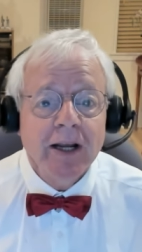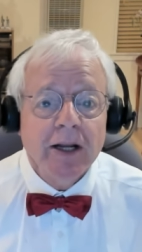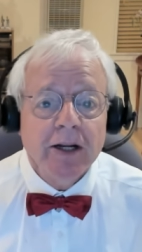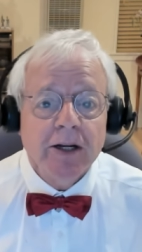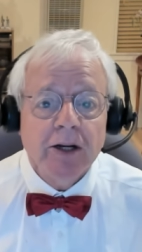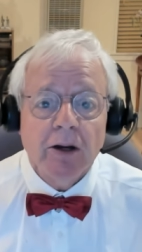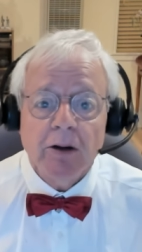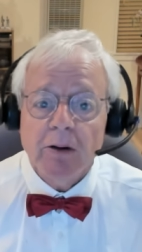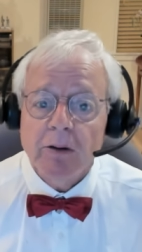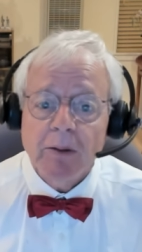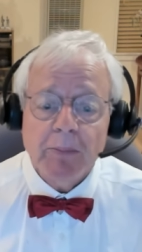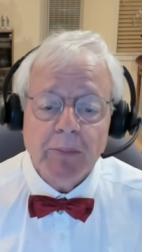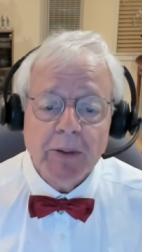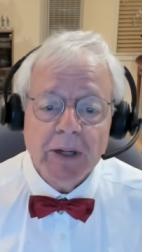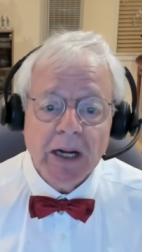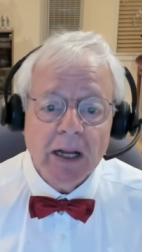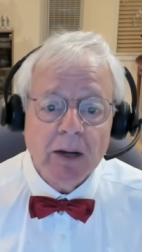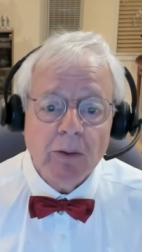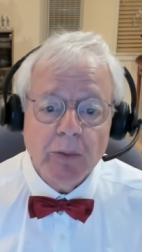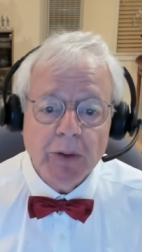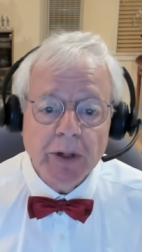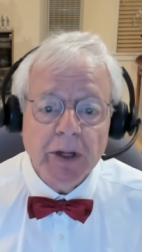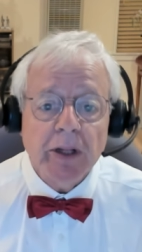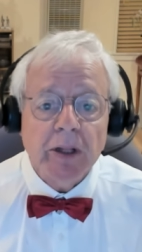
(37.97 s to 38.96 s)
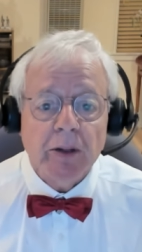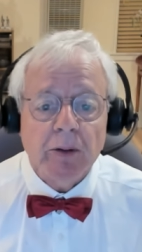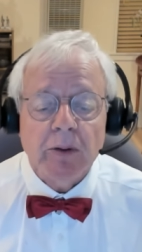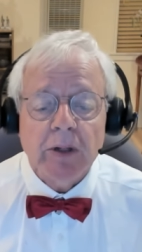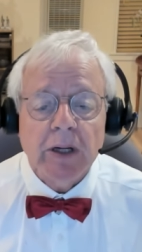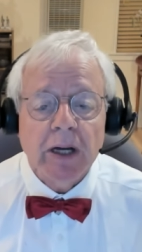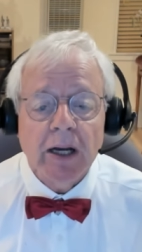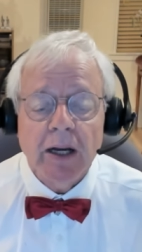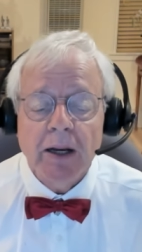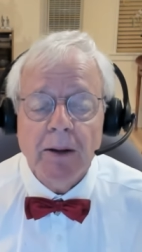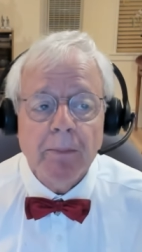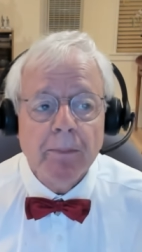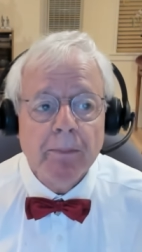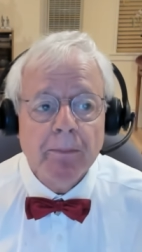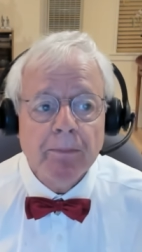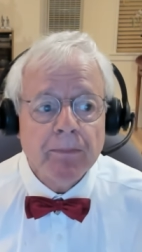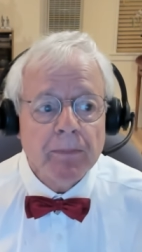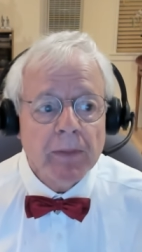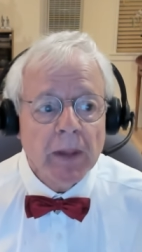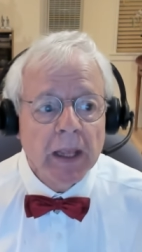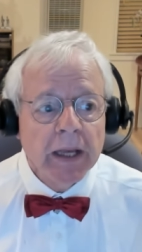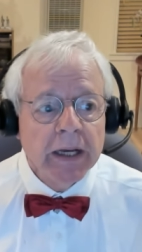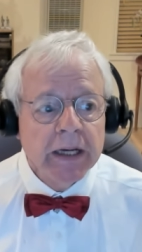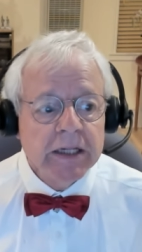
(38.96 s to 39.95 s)
No, but weirdly, um,
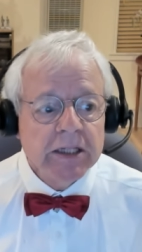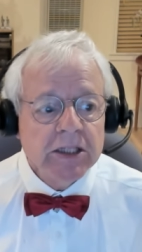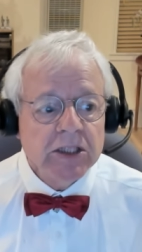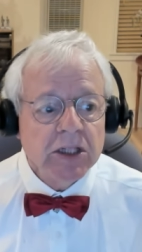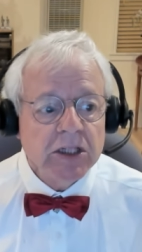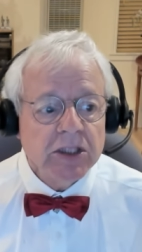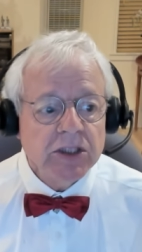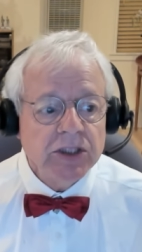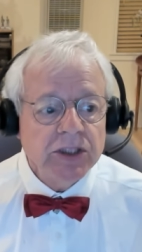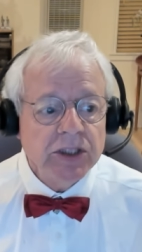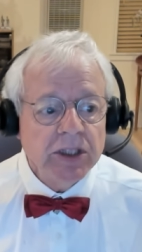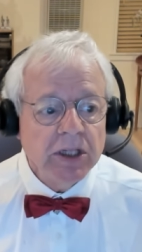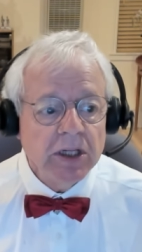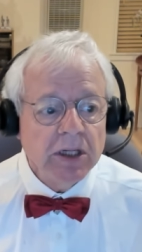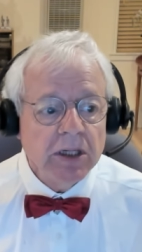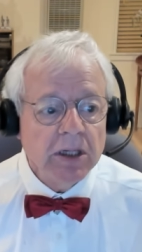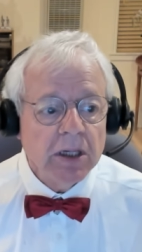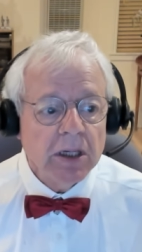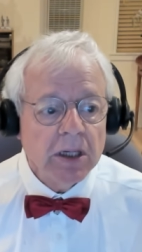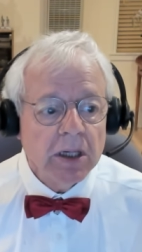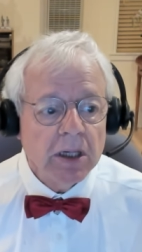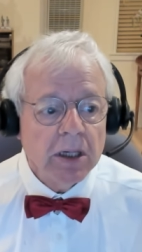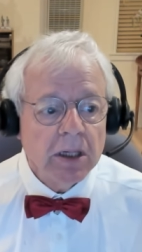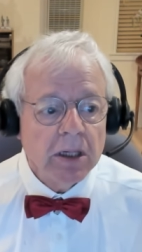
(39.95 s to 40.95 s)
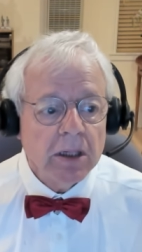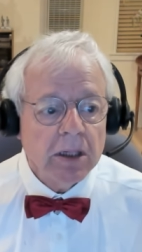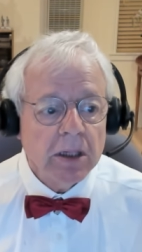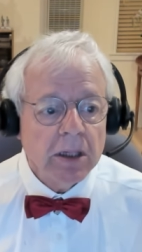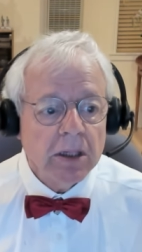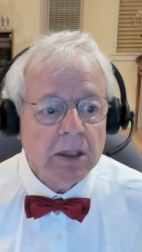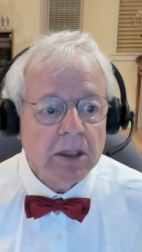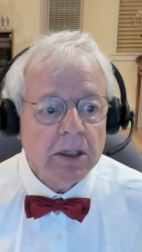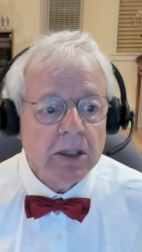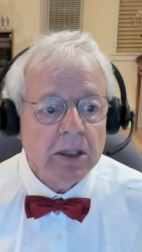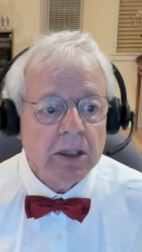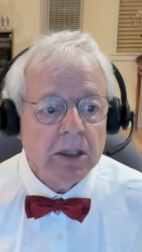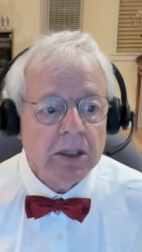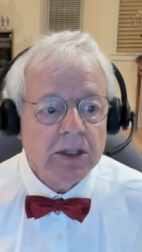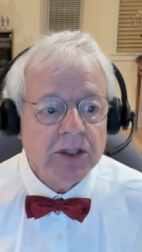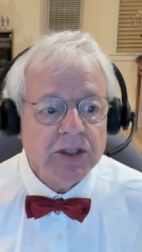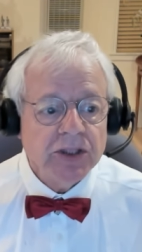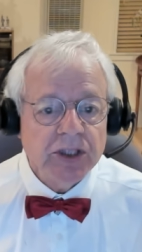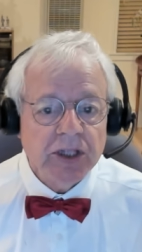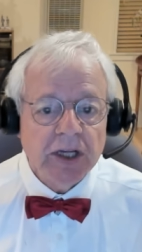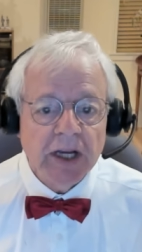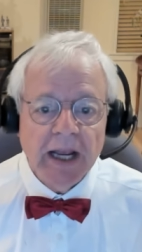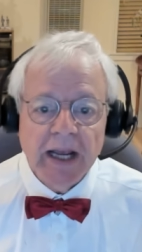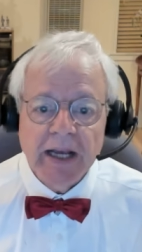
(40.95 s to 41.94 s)
she uh,
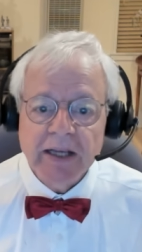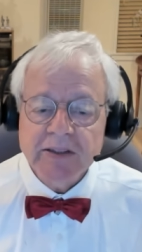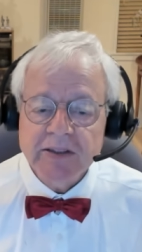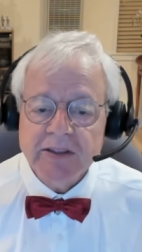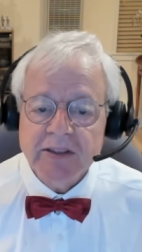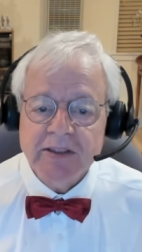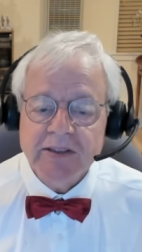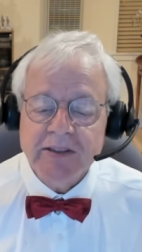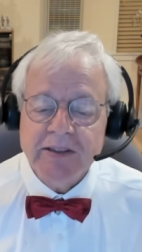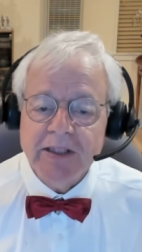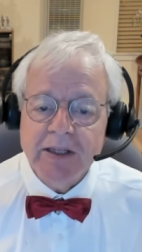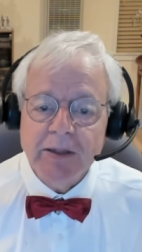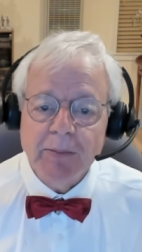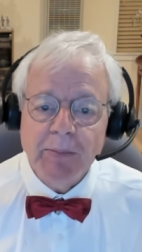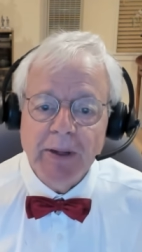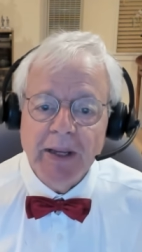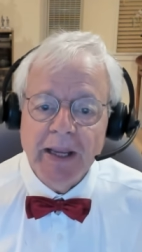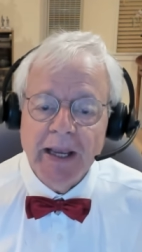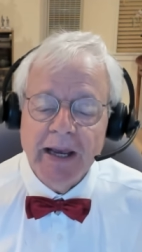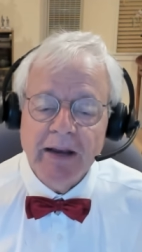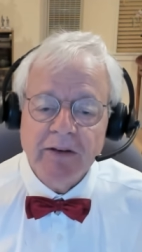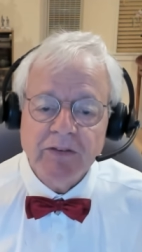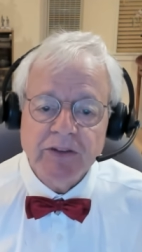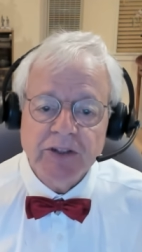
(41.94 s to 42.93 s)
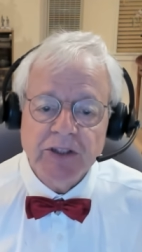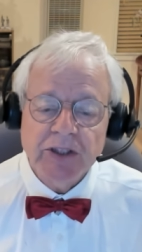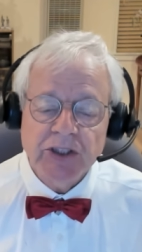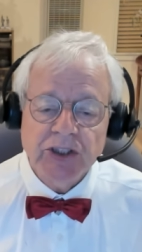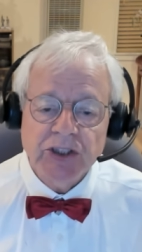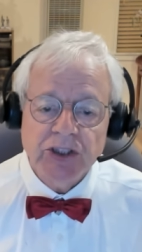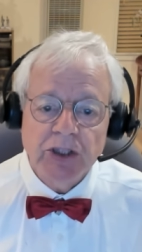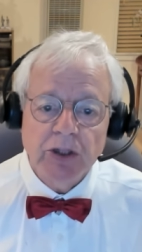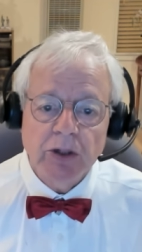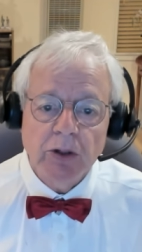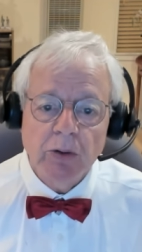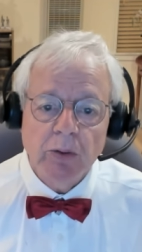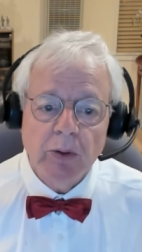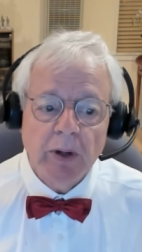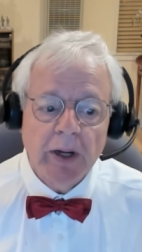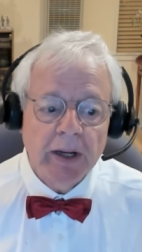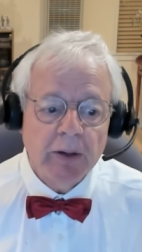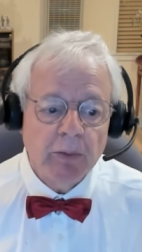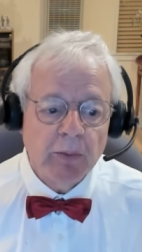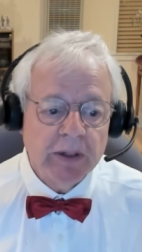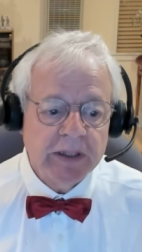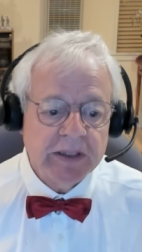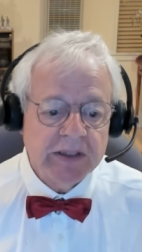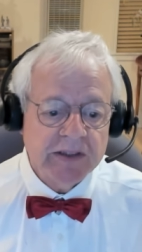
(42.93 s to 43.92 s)
she asked to see me after the show.
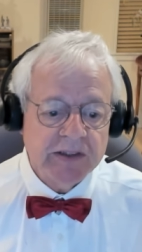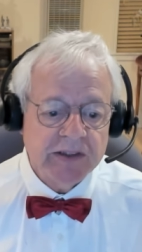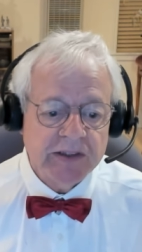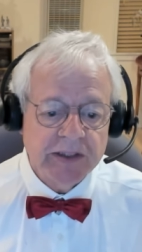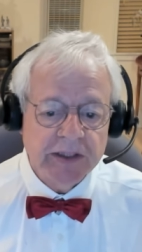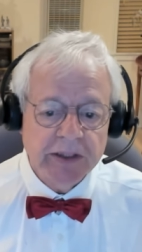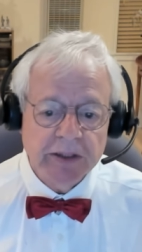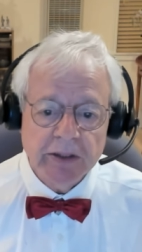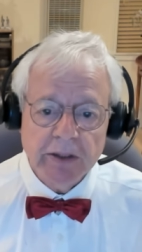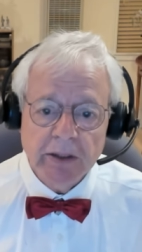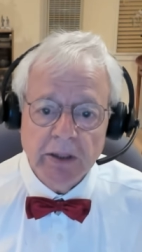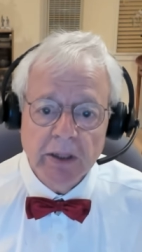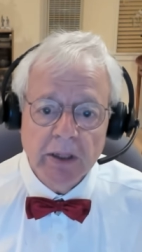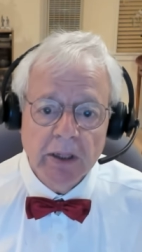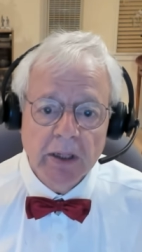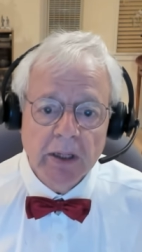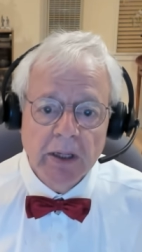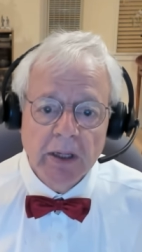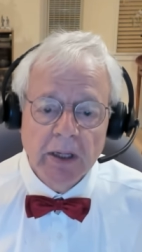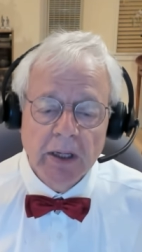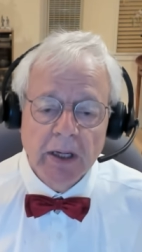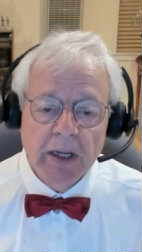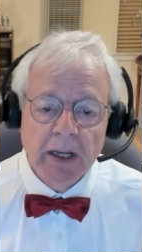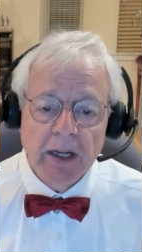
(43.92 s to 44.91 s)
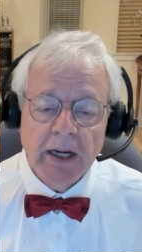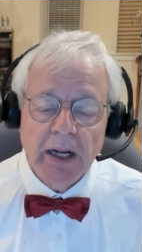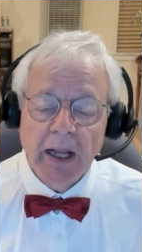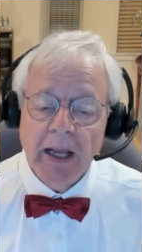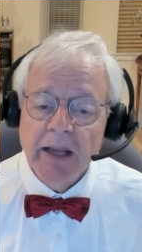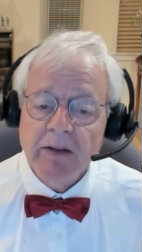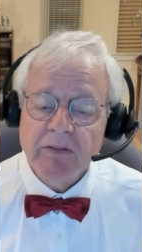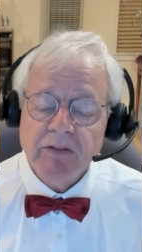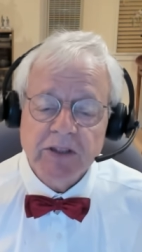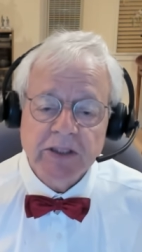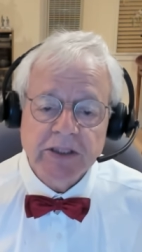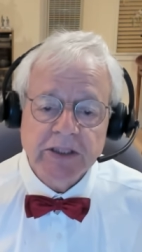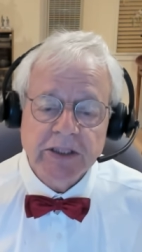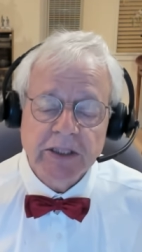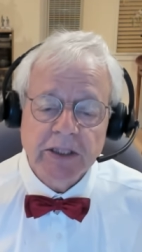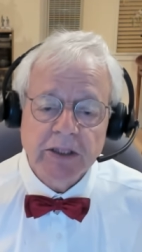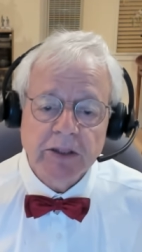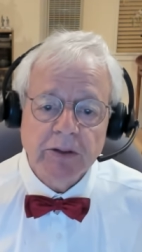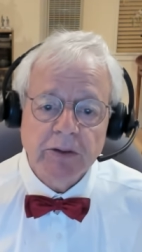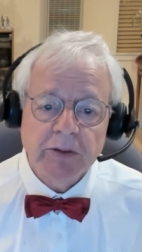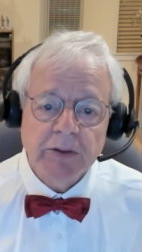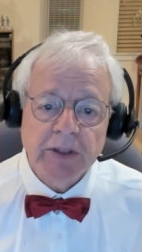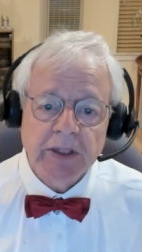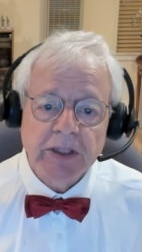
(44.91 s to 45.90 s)
I went to see her, and I have to tell
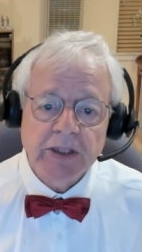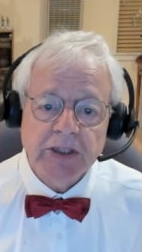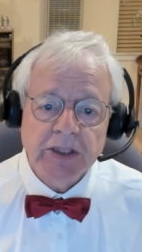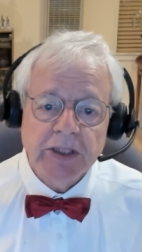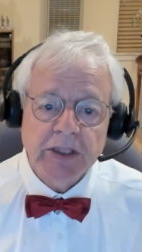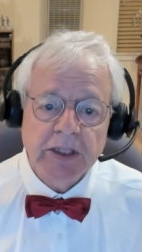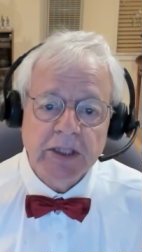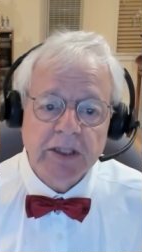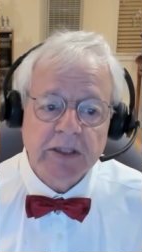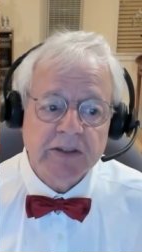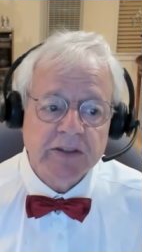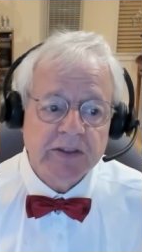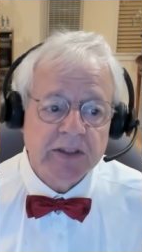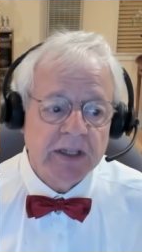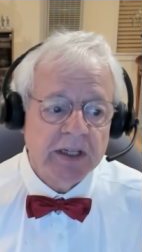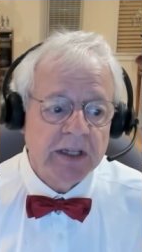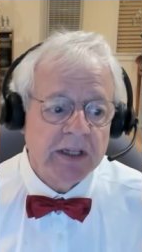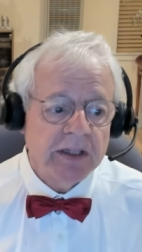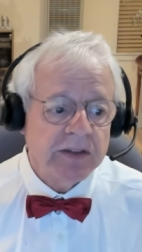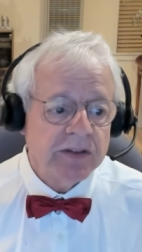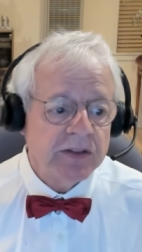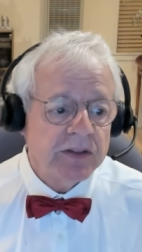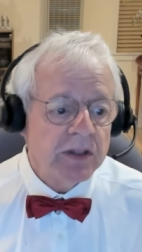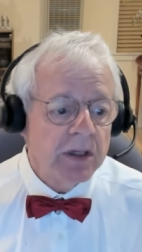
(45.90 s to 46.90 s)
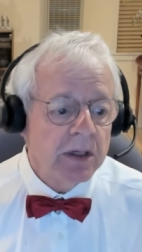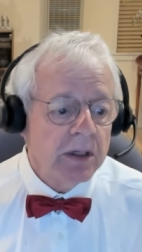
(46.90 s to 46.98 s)
you that she is as